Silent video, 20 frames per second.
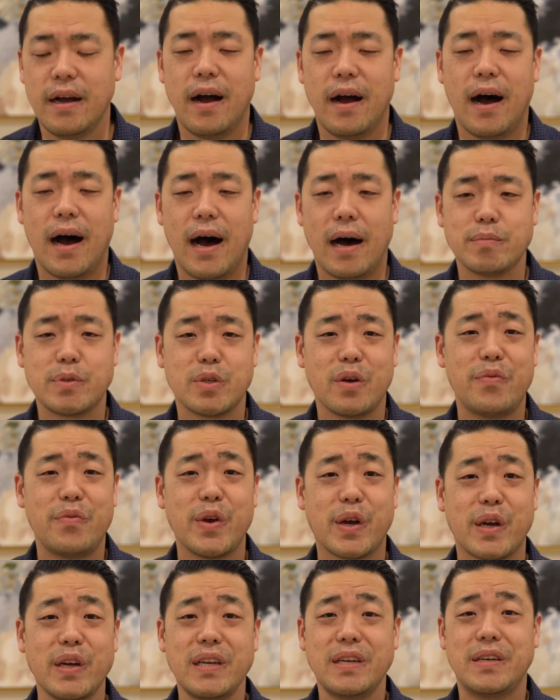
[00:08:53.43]
Um, so if
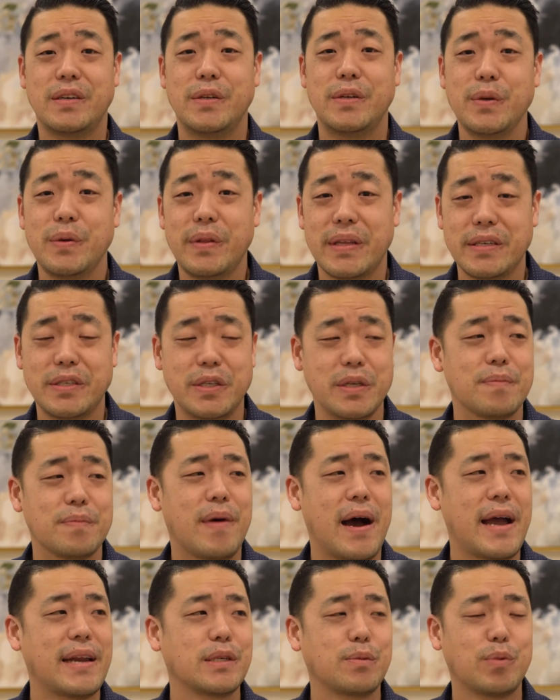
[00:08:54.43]
you're going to do this, you
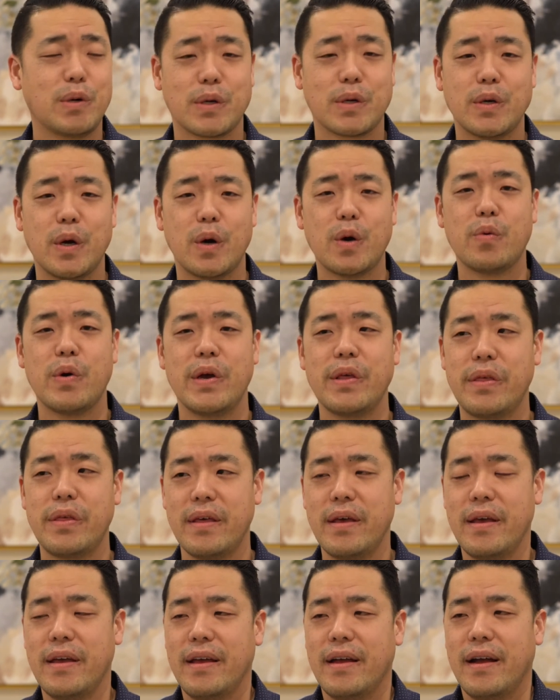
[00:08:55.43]
might as well go
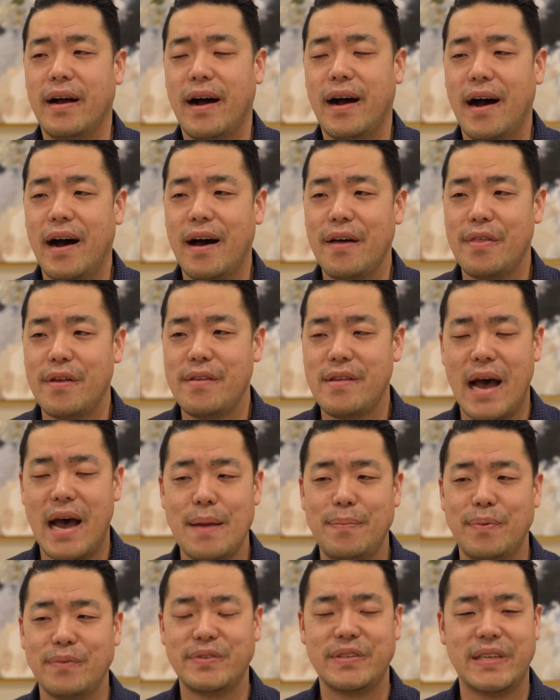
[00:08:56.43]
with uh, the
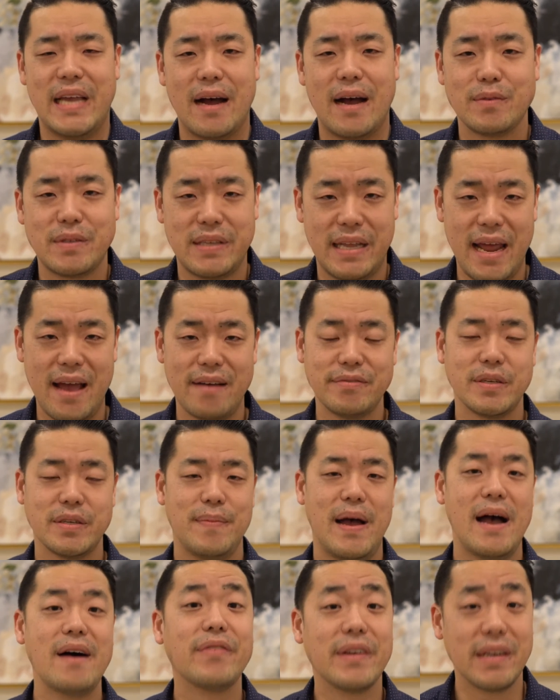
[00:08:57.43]
type of sounds that have
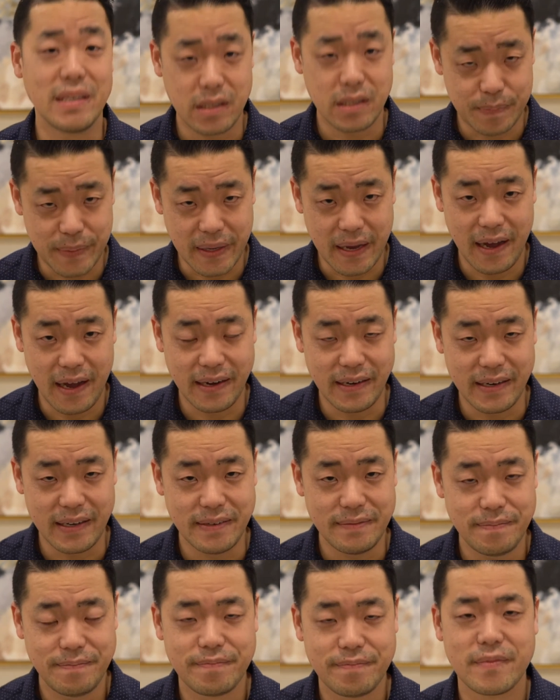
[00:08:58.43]
some evidence behind it.
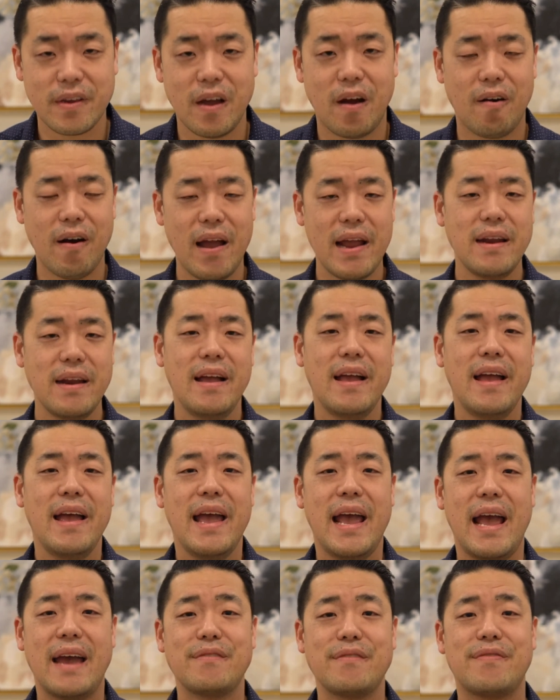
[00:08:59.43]
All right?
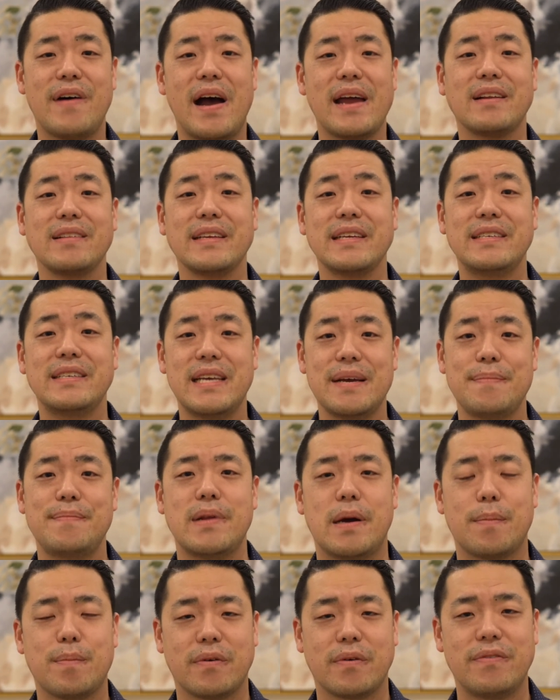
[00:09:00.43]
And finally, tip
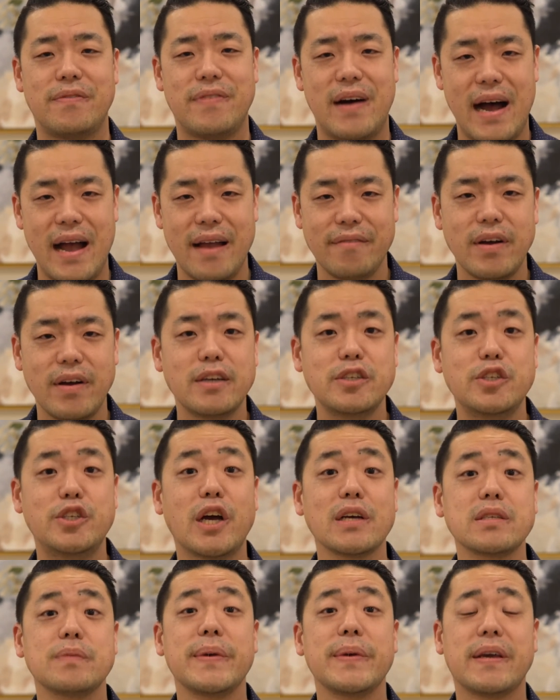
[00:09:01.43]
number five
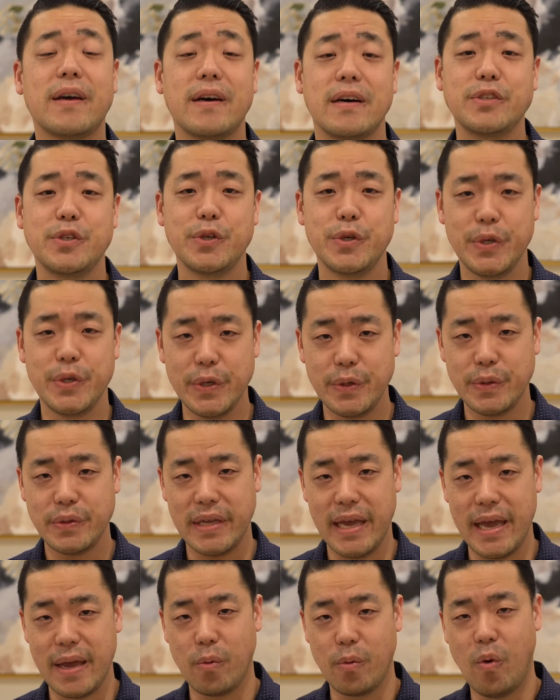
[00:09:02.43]
just because you
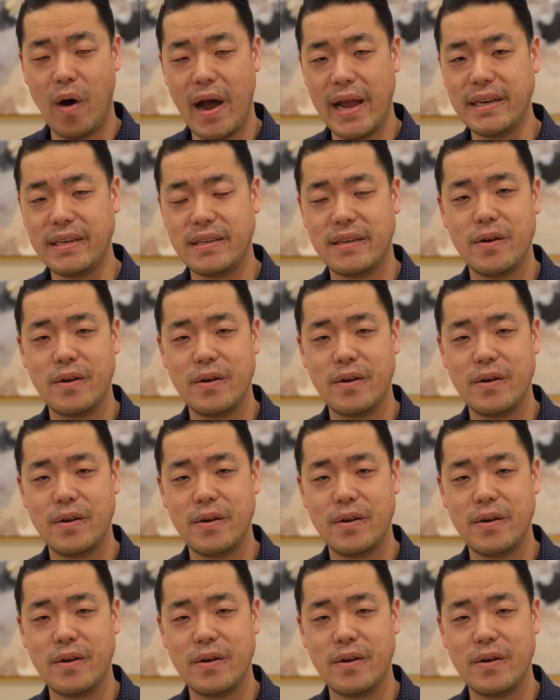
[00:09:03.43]
use a white